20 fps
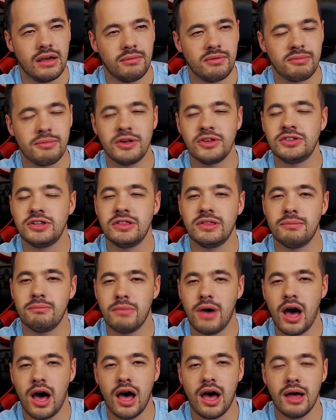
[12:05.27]
especially the
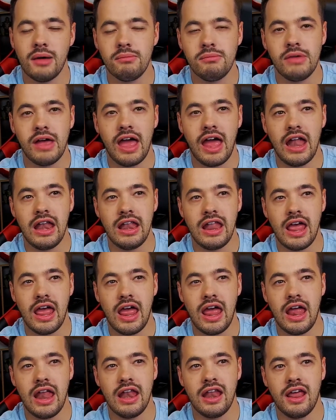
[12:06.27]
mom, and
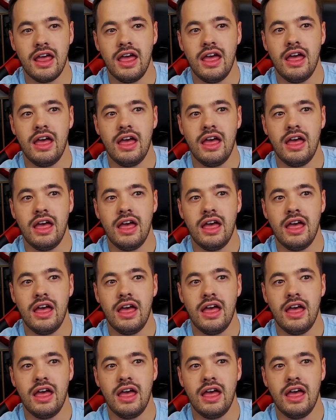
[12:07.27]
then